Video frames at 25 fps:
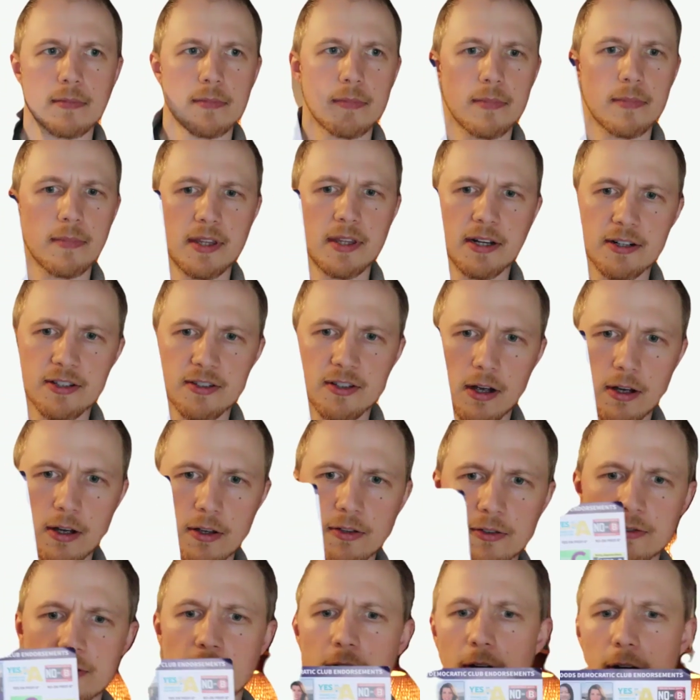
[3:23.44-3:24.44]
There's
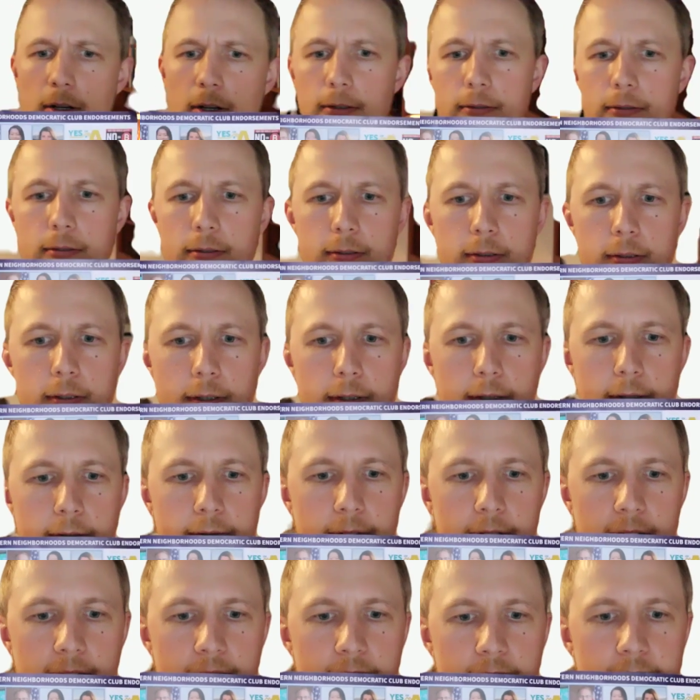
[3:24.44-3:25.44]
also, I don't know if
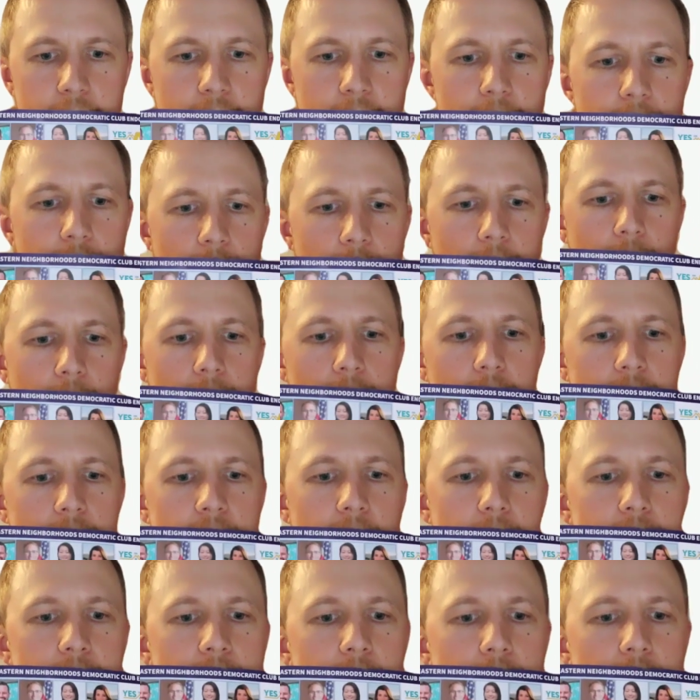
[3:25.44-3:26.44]
you're going to see it. There's
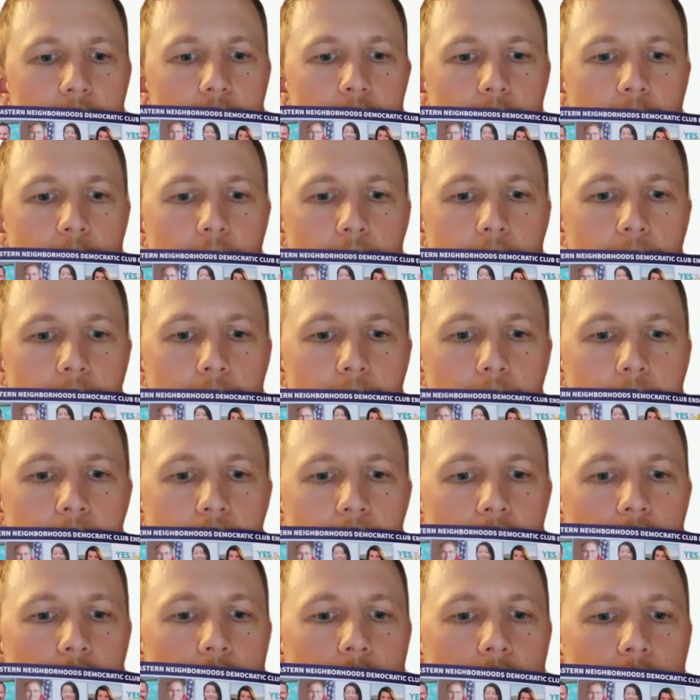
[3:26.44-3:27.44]
also
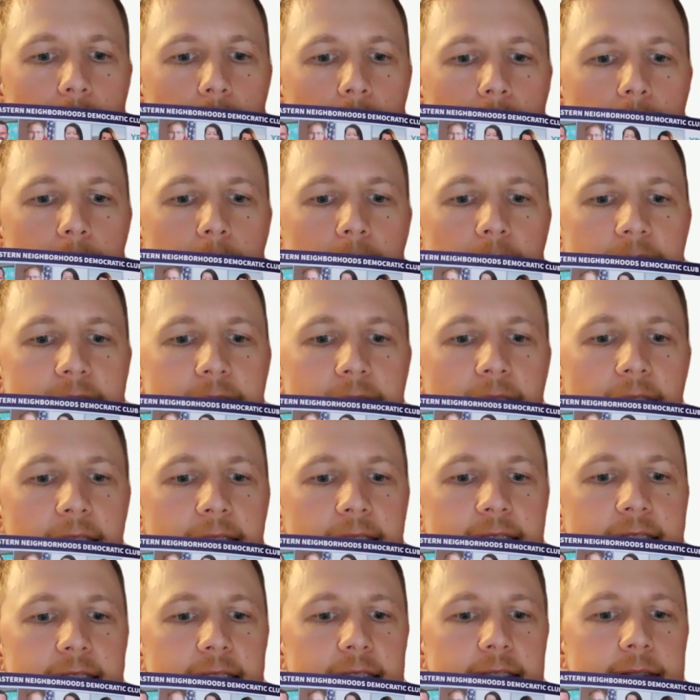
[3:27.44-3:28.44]
this guy,
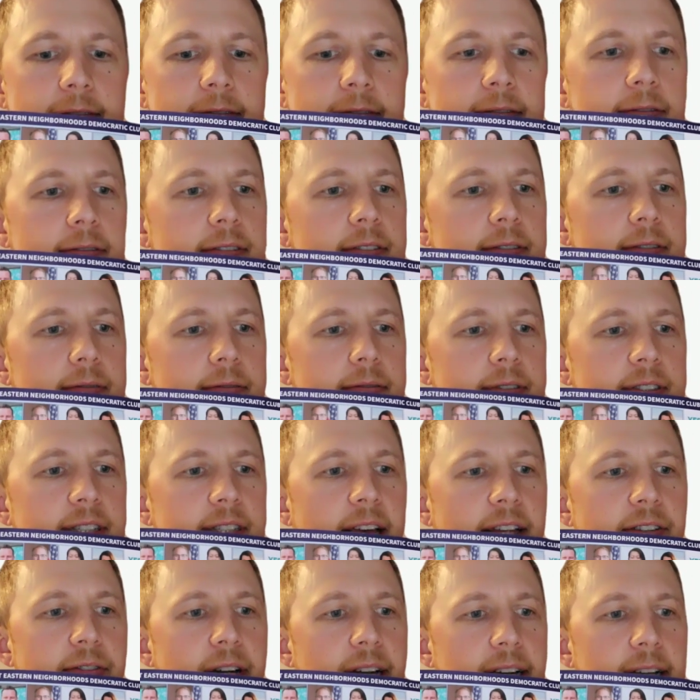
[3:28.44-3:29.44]

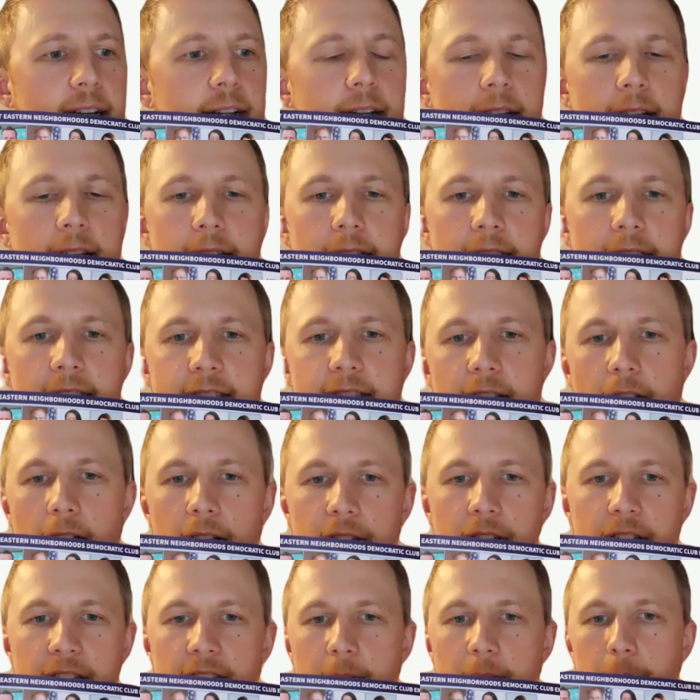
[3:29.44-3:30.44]
Cedric. He's not
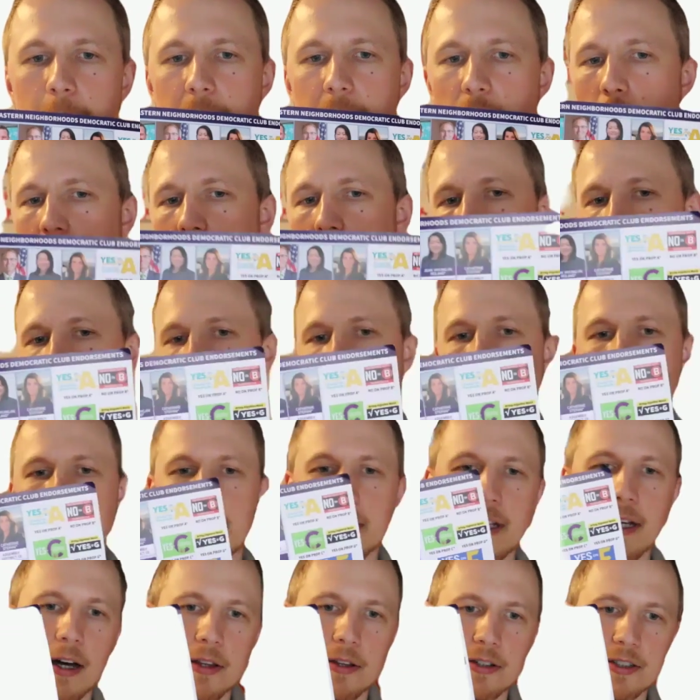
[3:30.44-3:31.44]
on the YIMBY one, but he's on
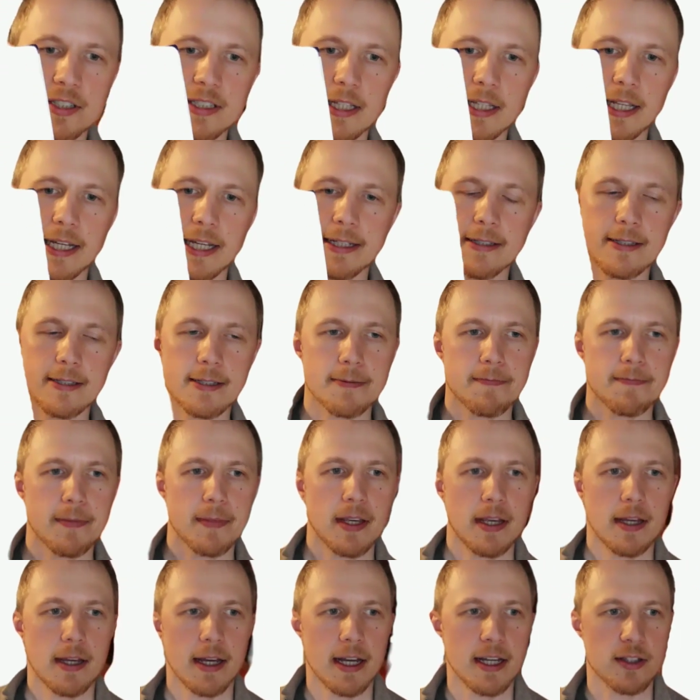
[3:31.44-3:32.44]
the other slates
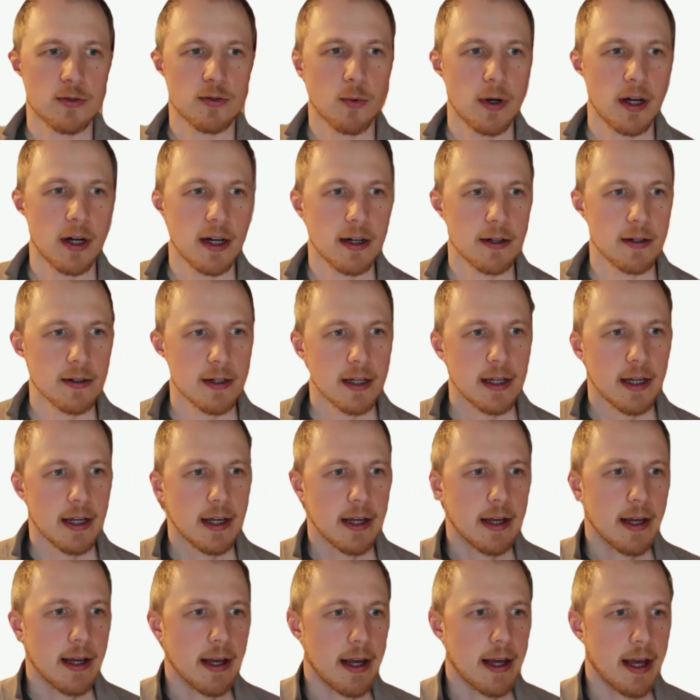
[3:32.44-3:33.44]
as well.
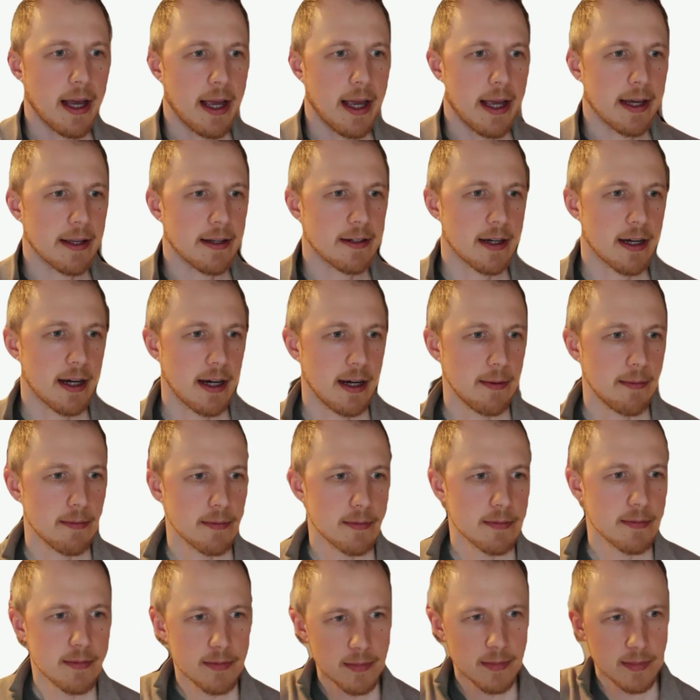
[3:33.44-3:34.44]
And
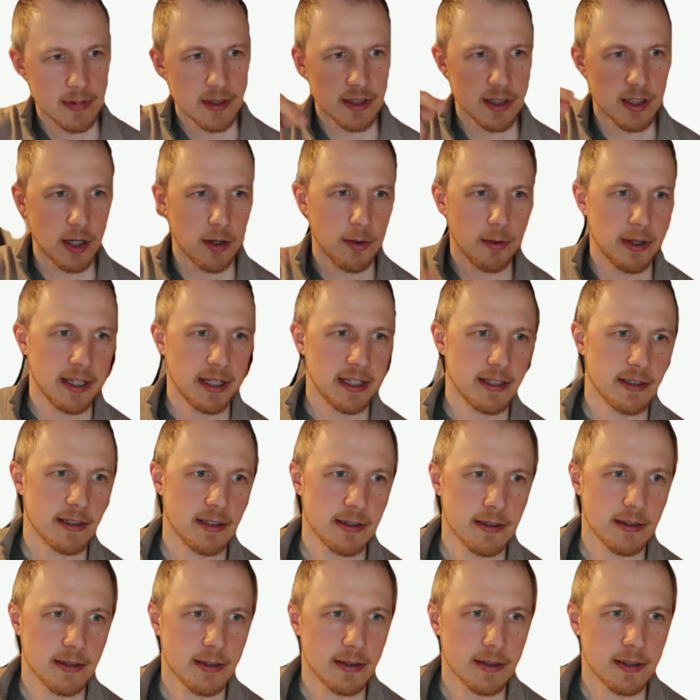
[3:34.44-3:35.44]
so in
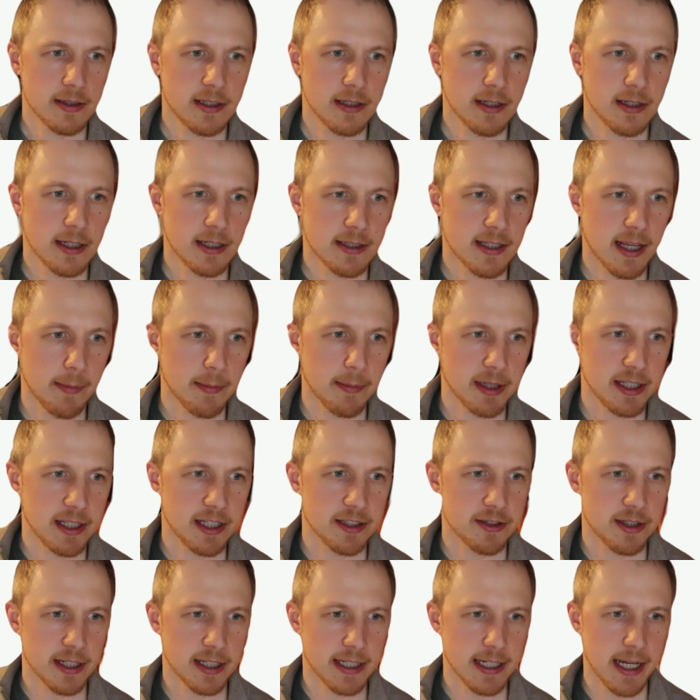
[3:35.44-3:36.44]
Assembly
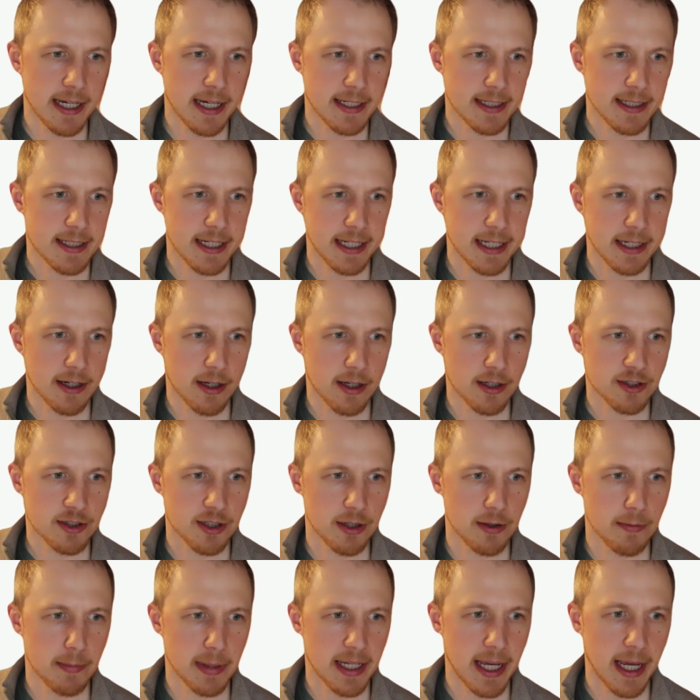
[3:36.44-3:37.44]
District 19,
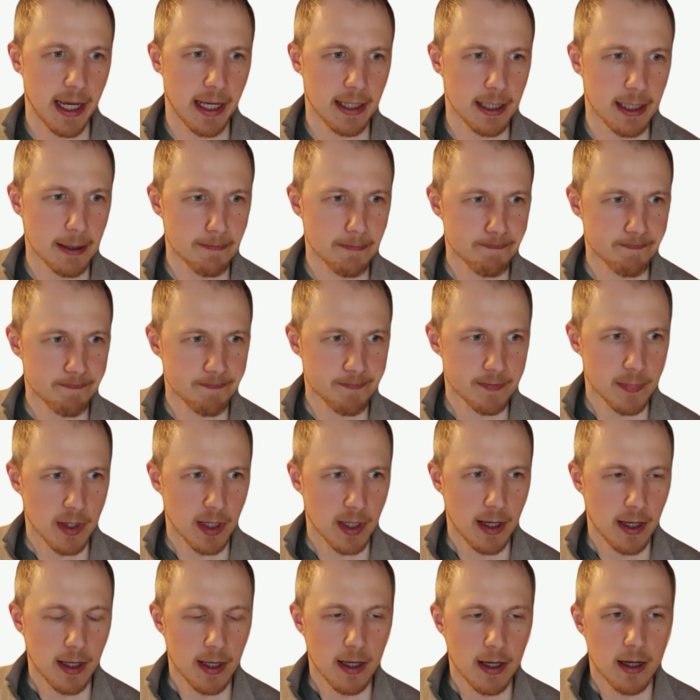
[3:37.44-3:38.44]
also Michaela.
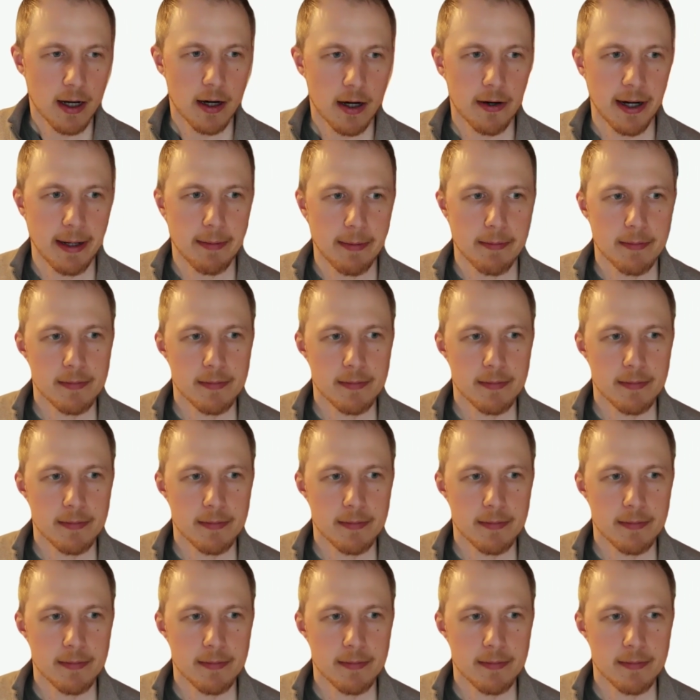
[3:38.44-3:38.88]
All right.